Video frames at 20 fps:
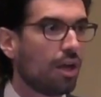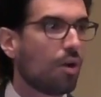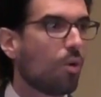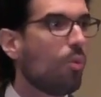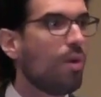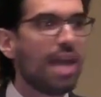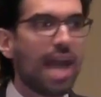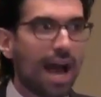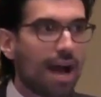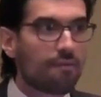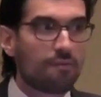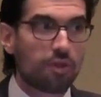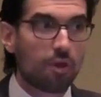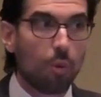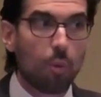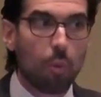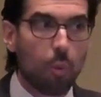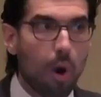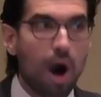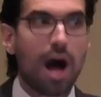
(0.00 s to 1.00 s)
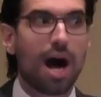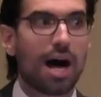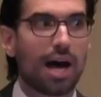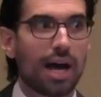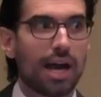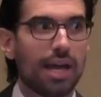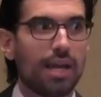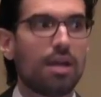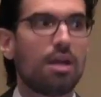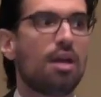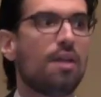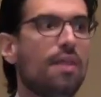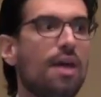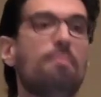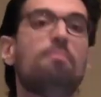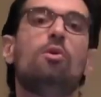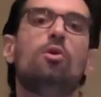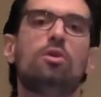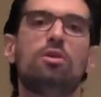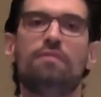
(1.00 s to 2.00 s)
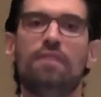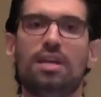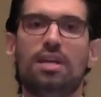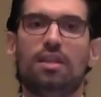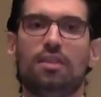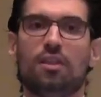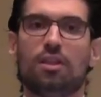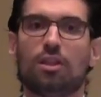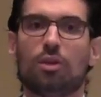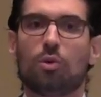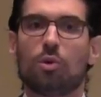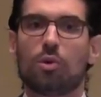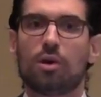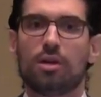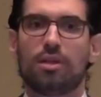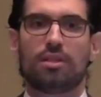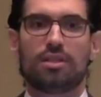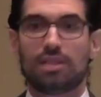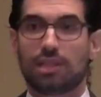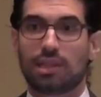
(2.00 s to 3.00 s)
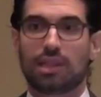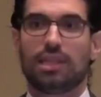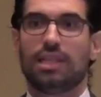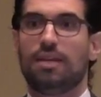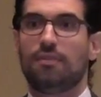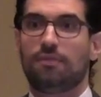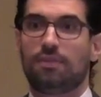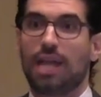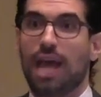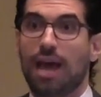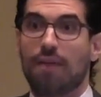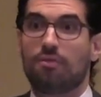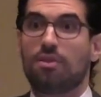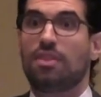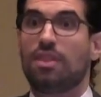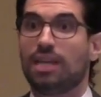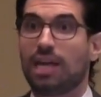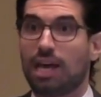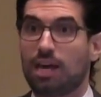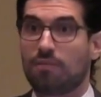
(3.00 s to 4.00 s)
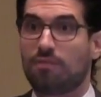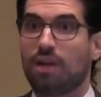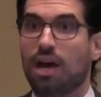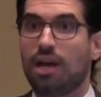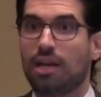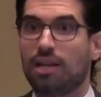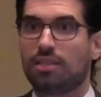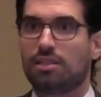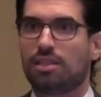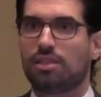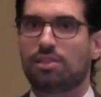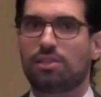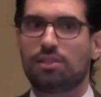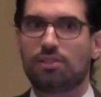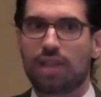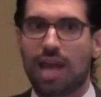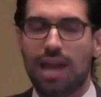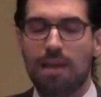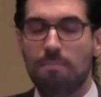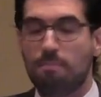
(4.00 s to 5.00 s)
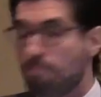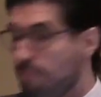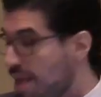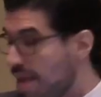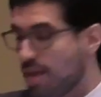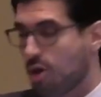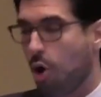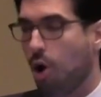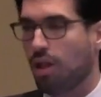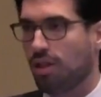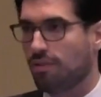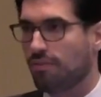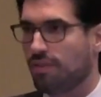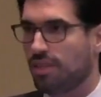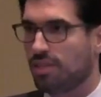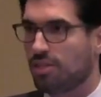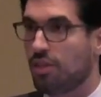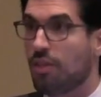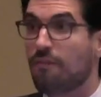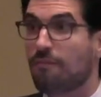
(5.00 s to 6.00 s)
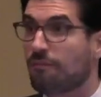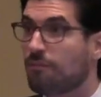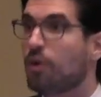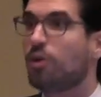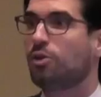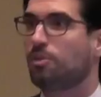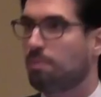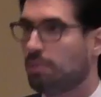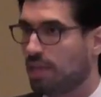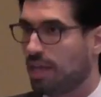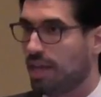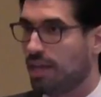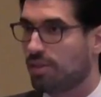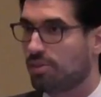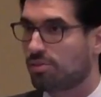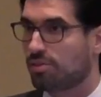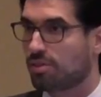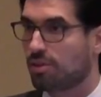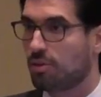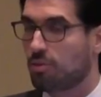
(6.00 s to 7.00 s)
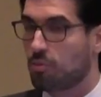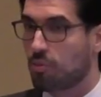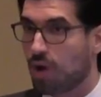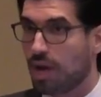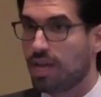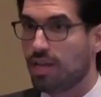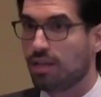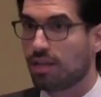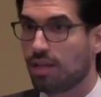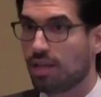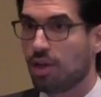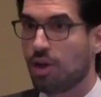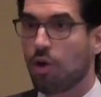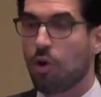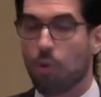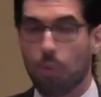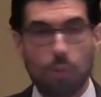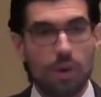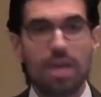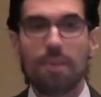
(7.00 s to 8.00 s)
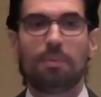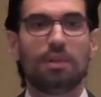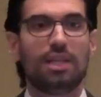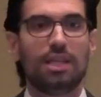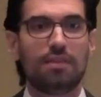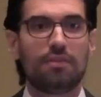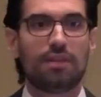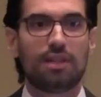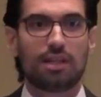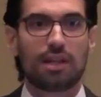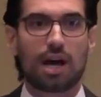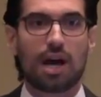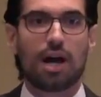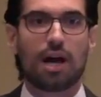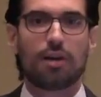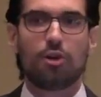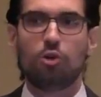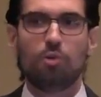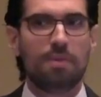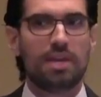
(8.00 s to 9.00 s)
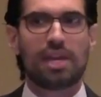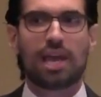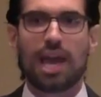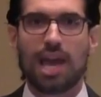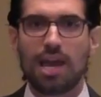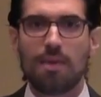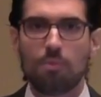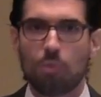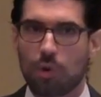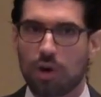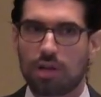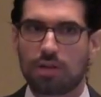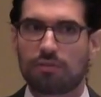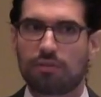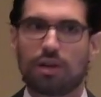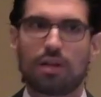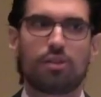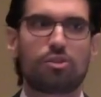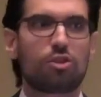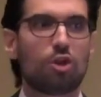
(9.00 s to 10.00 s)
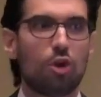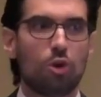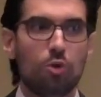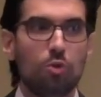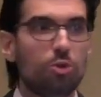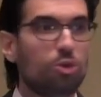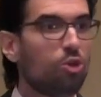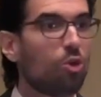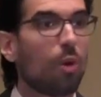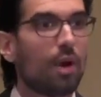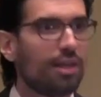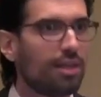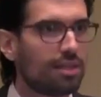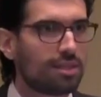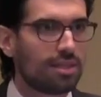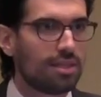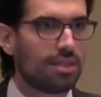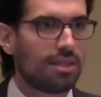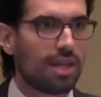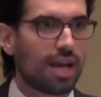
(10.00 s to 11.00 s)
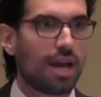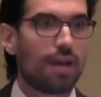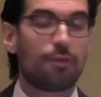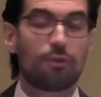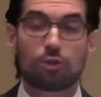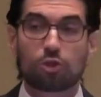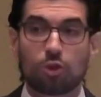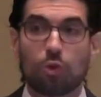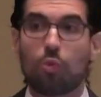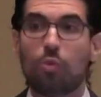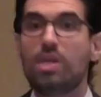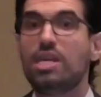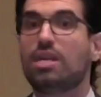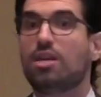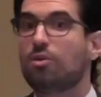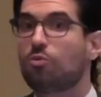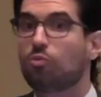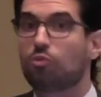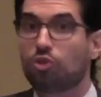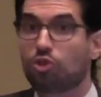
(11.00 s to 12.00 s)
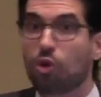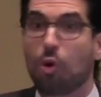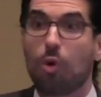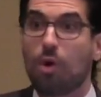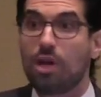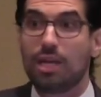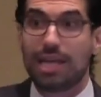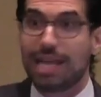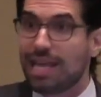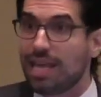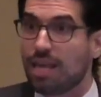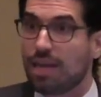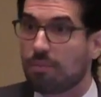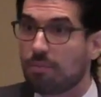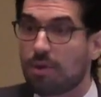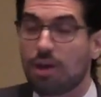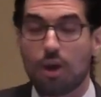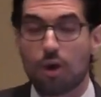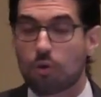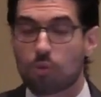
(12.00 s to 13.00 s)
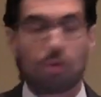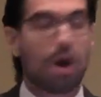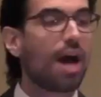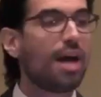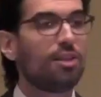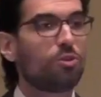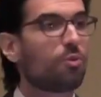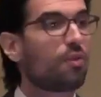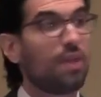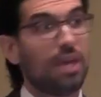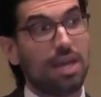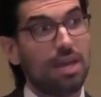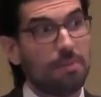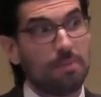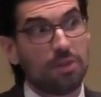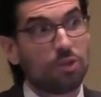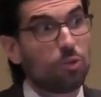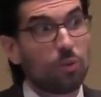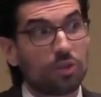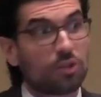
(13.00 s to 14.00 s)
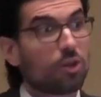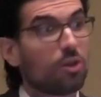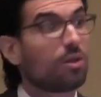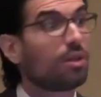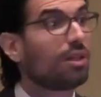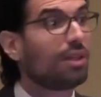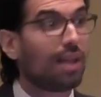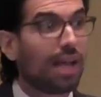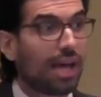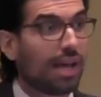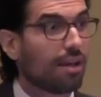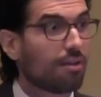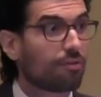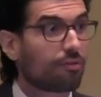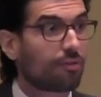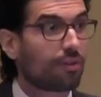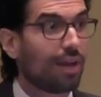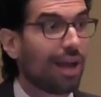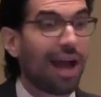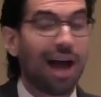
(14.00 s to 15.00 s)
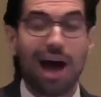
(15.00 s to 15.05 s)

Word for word: We have the why that motivated the Lord to lift everything out of non-existence and make all of this in the first place, right? We believe in a God who became one of us, who joined us in death, so we could join him, rise with him into eternal life.